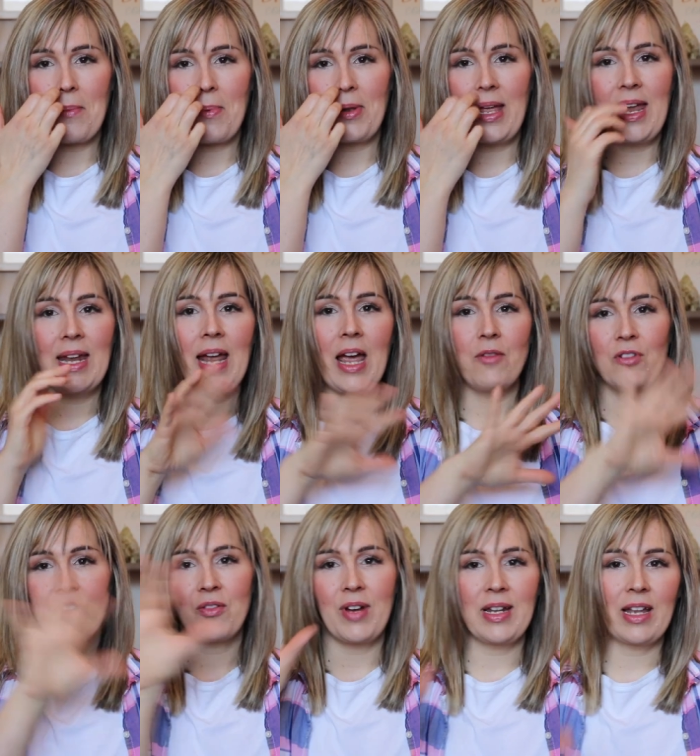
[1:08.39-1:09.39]
play it i will
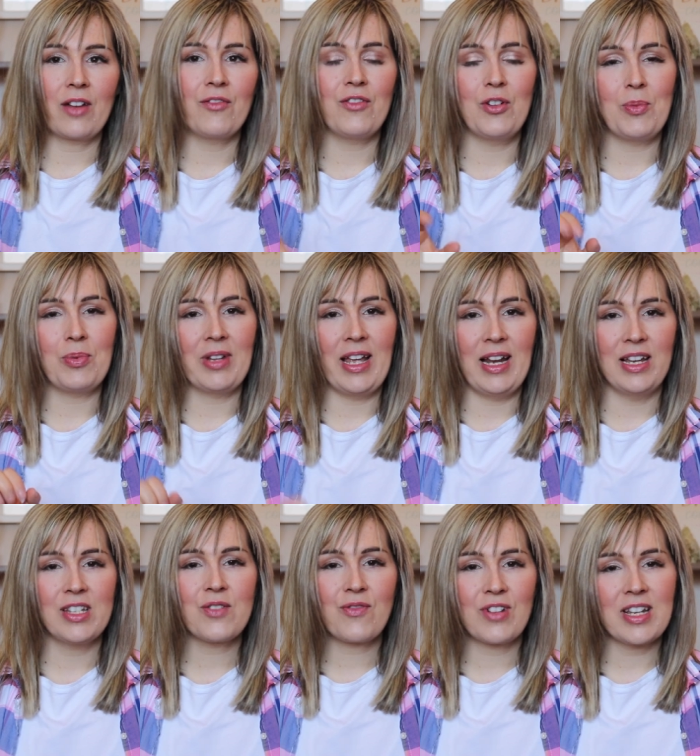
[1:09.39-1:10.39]
create like a full
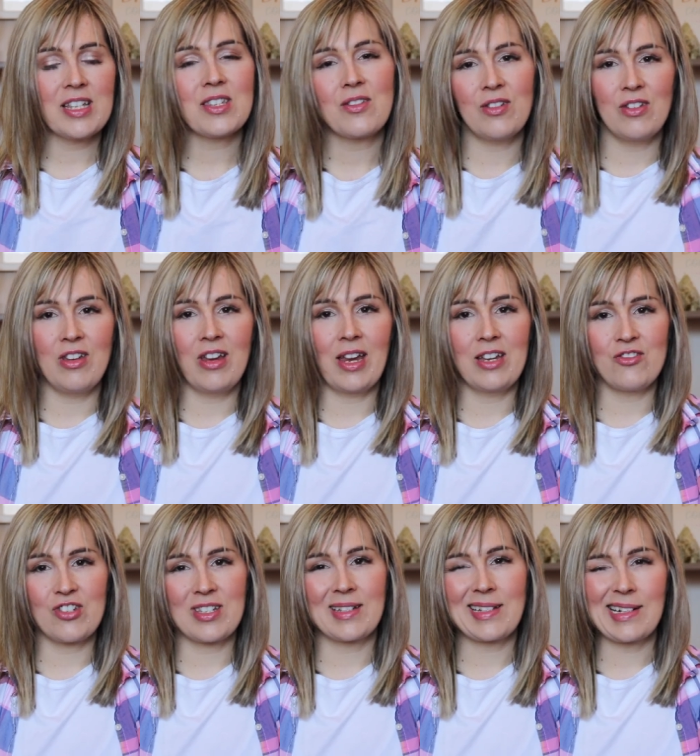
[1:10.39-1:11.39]
playlist for this so you can
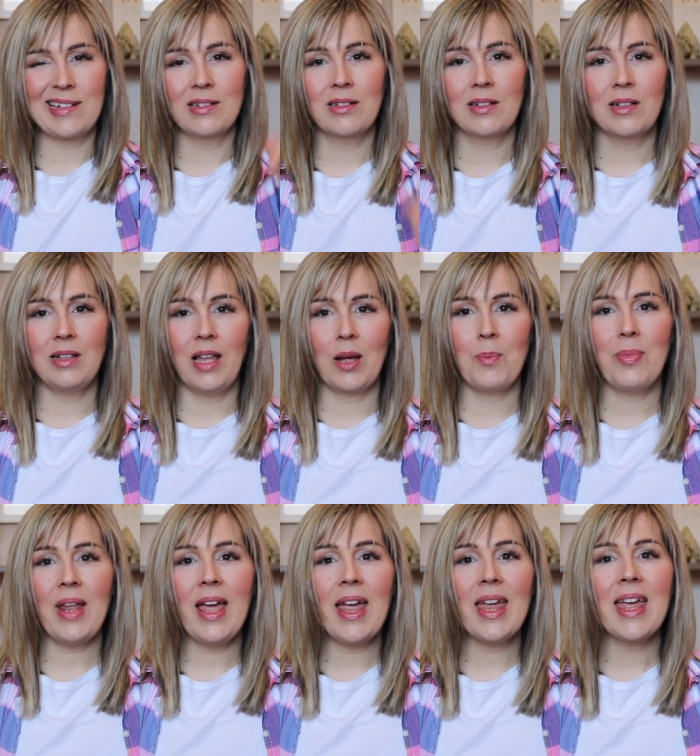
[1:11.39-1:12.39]
just click
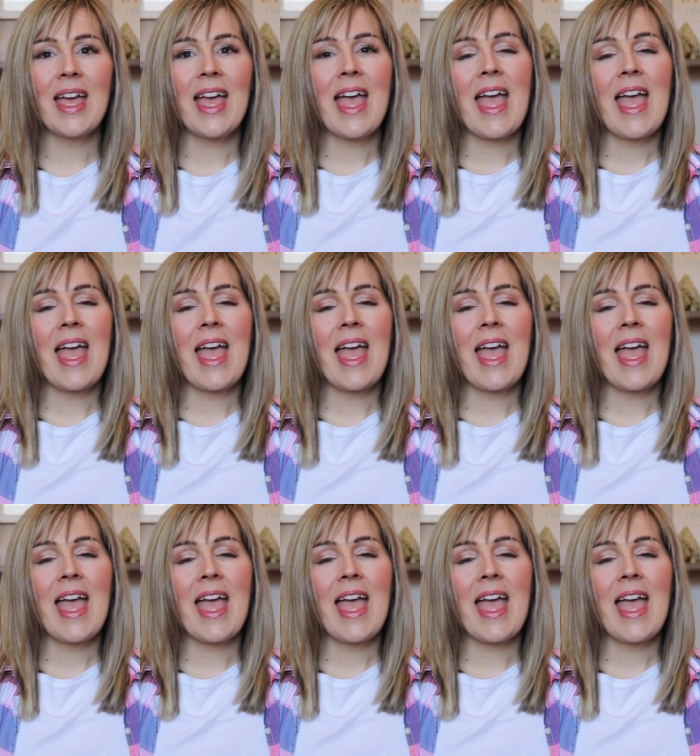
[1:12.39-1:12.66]
play